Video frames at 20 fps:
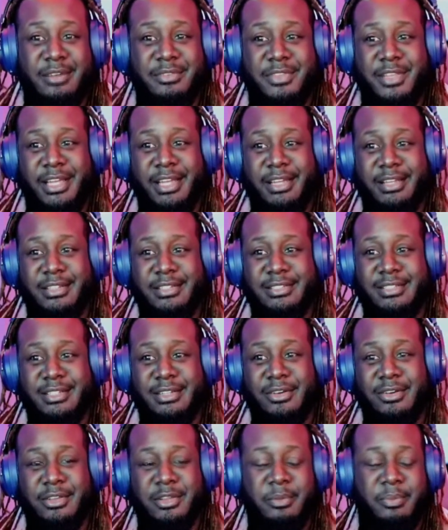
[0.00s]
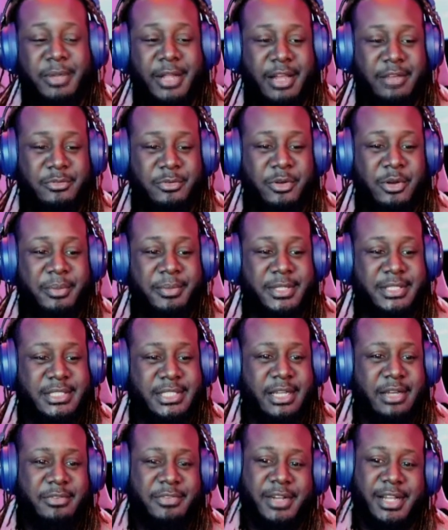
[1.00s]
of things on the platform
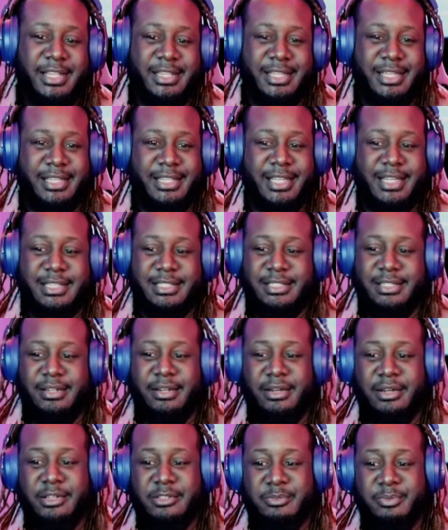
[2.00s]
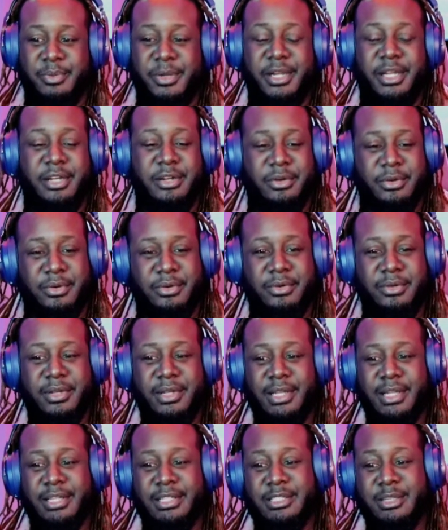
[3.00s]
itself and i think that's you know it's pretty cool
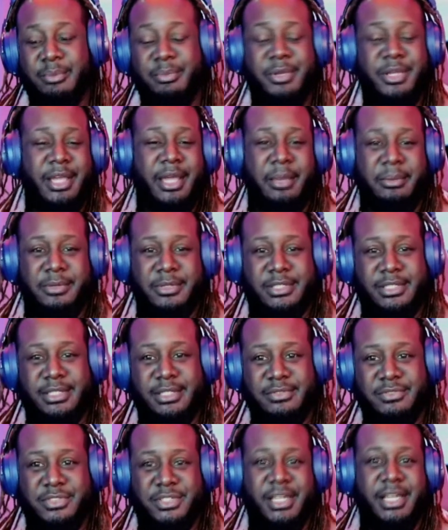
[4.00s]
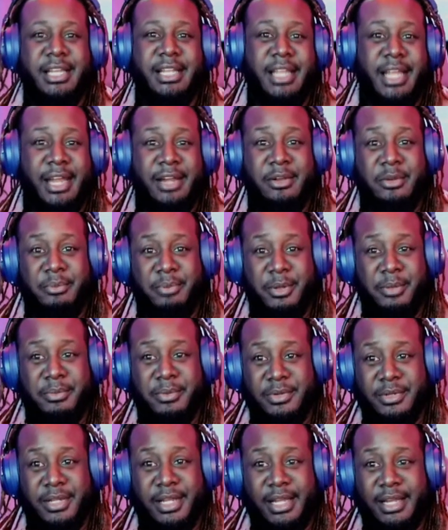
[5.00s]
to be able to shed light on
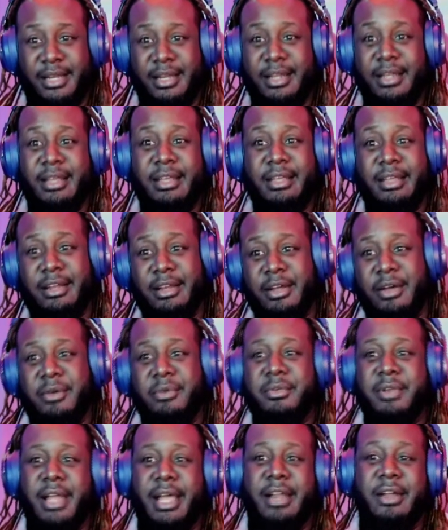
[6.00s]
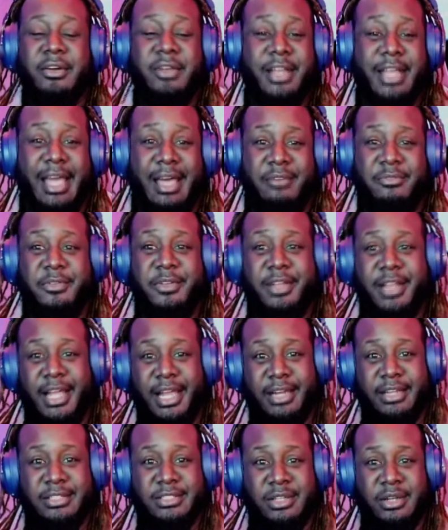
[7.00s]
people that you know not only i feel
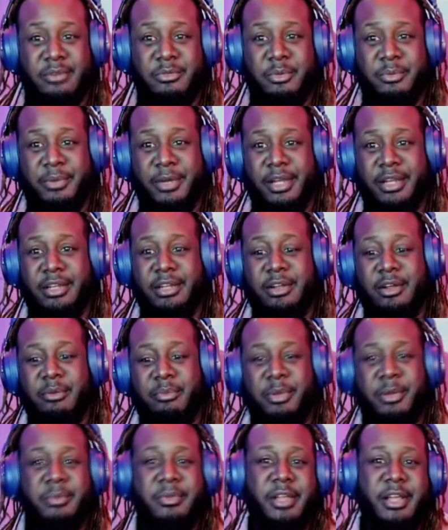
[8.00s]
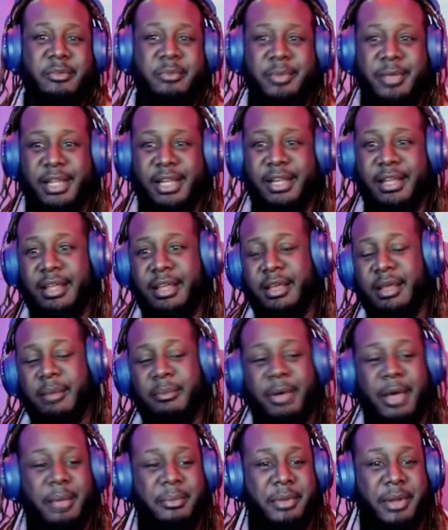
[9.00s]
like deserve it but you know people have been
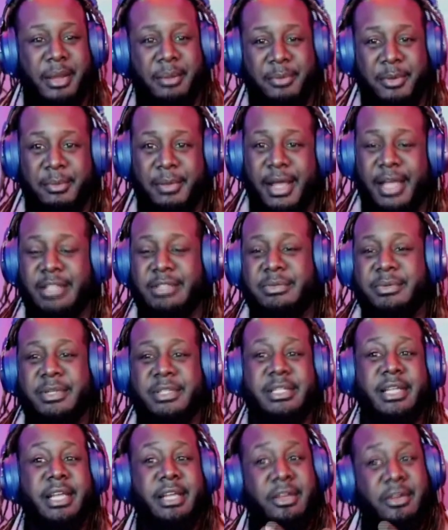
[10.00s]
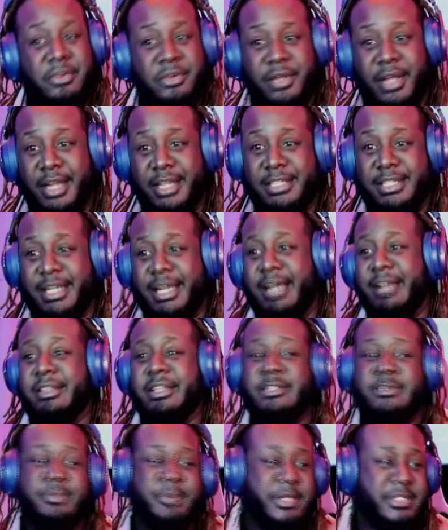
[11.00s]
popping up in my twitter like yo you got to check
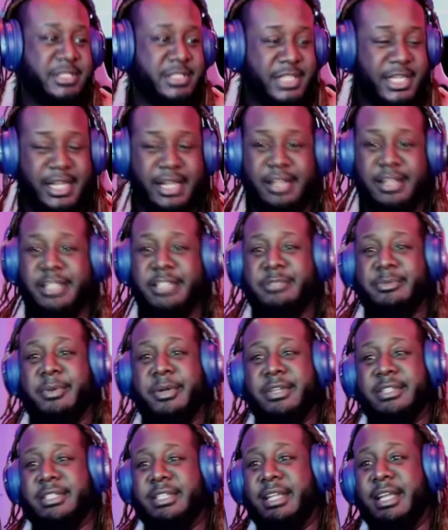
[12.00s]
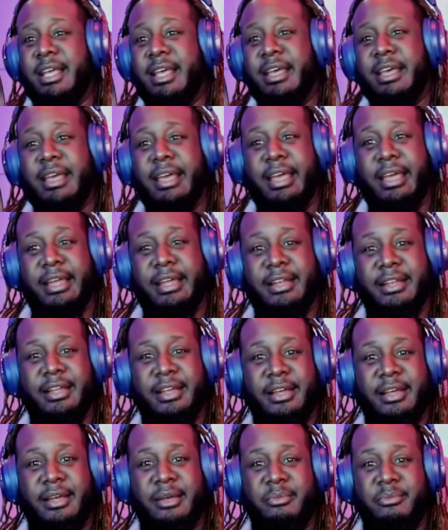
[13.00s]
out this person check out this person
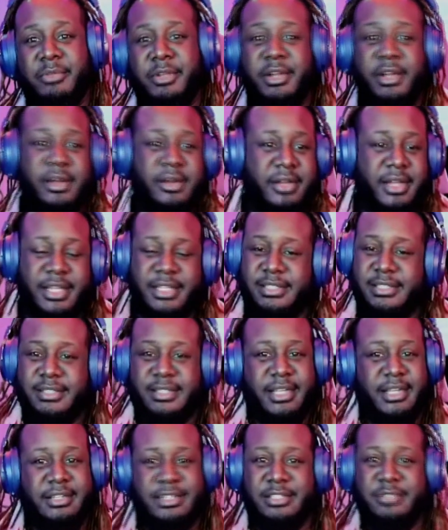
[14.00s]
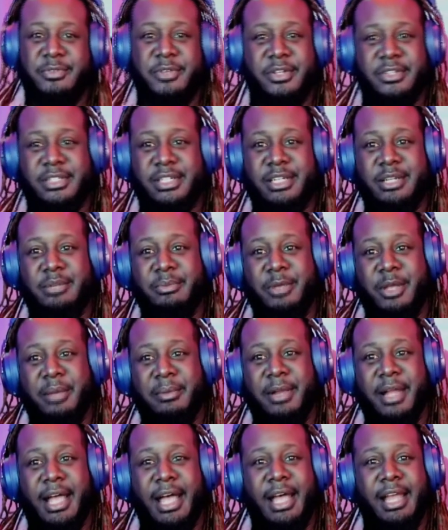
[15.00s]
and uh, you know it's it just feels good to be
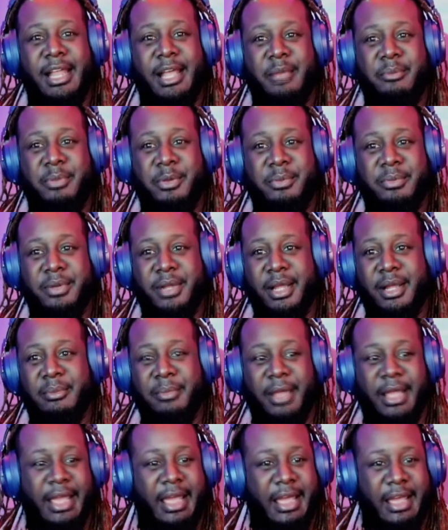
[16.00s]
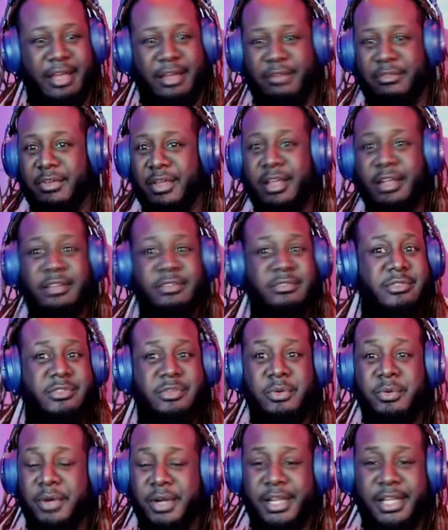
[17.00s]
able to highlight people that may have
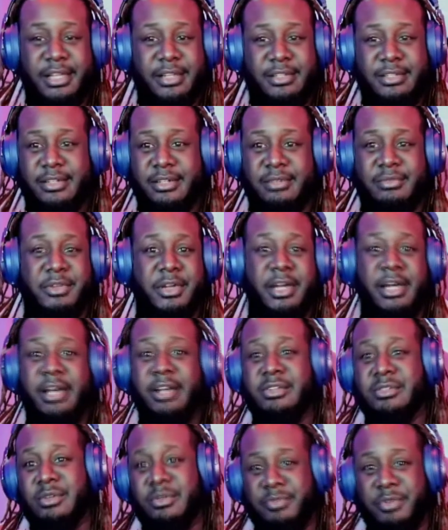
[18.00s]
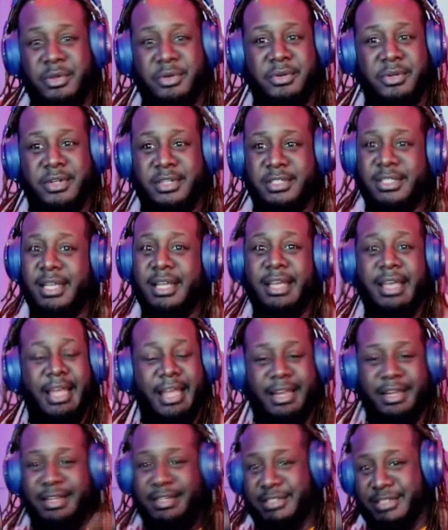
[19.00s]
20 to 100 viewers
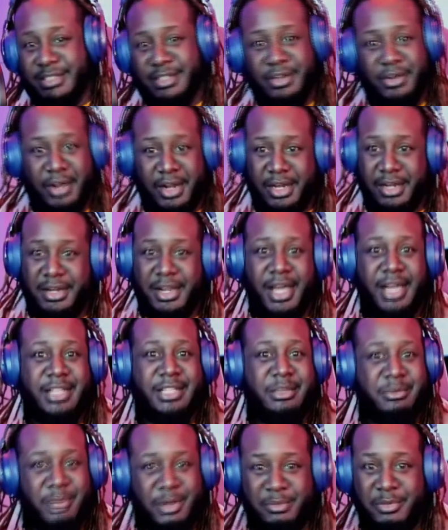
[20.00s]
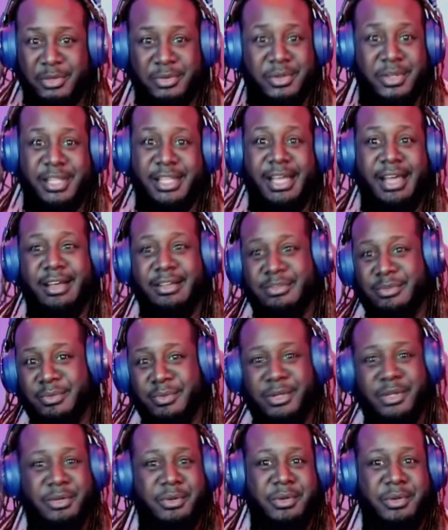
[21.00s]
and then just go ahead and knock them up to
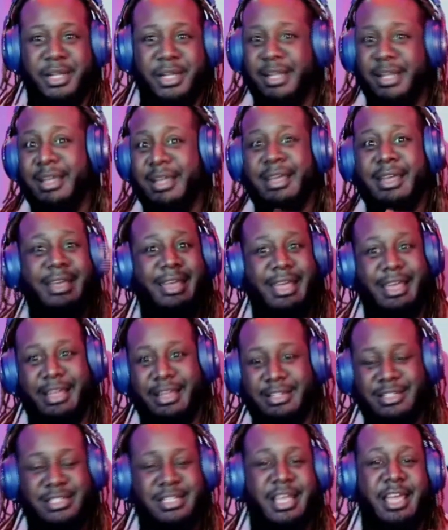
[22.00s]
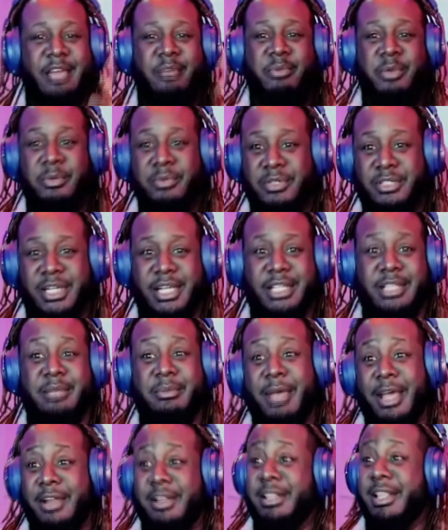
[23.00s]
3,000 real quick mm-hmm. and just have people check
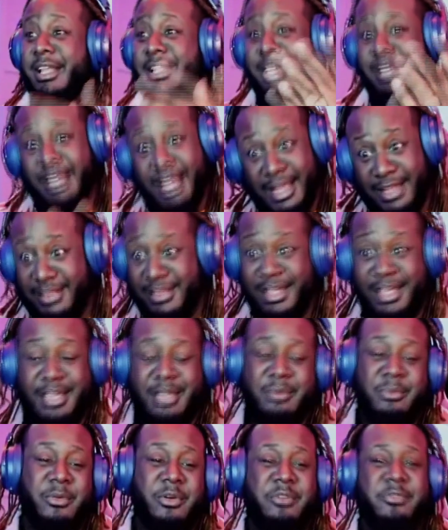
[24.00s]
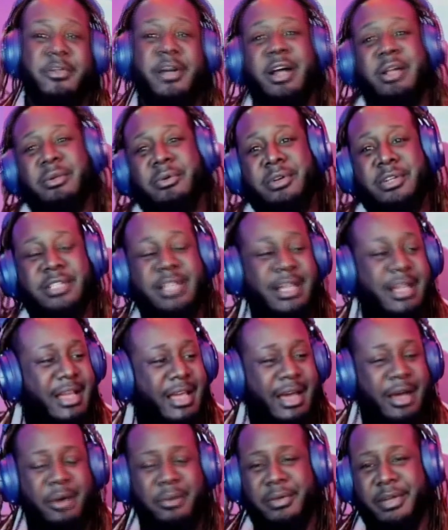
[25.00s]
them out. And they, they, they get more followers.
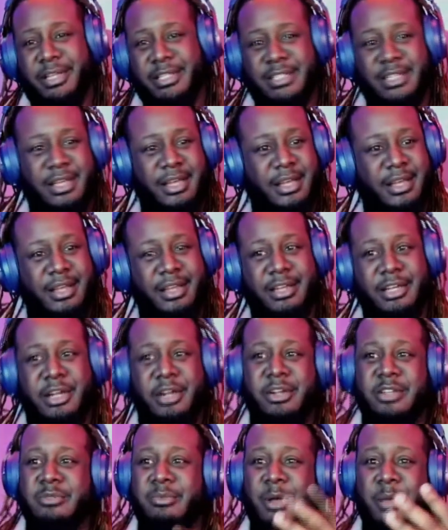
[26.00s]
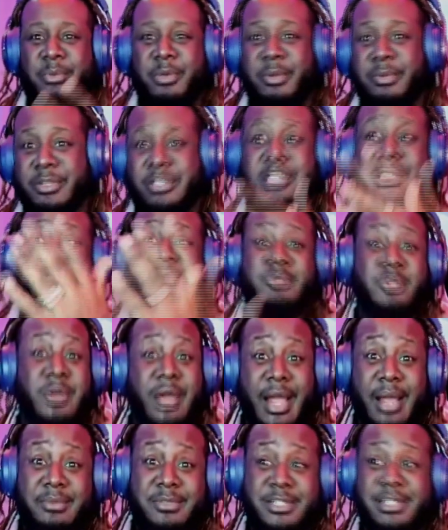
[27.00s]
I always uh, encourage my people to
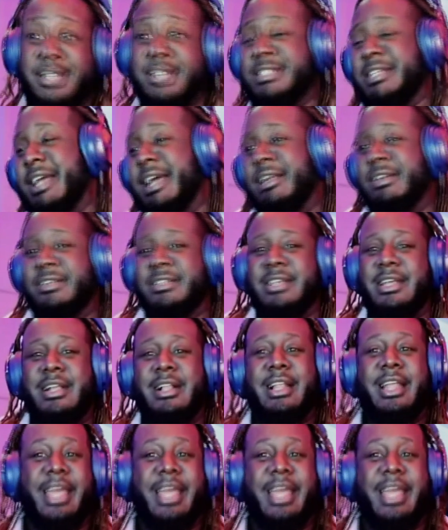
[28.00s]
subscribe to their channels.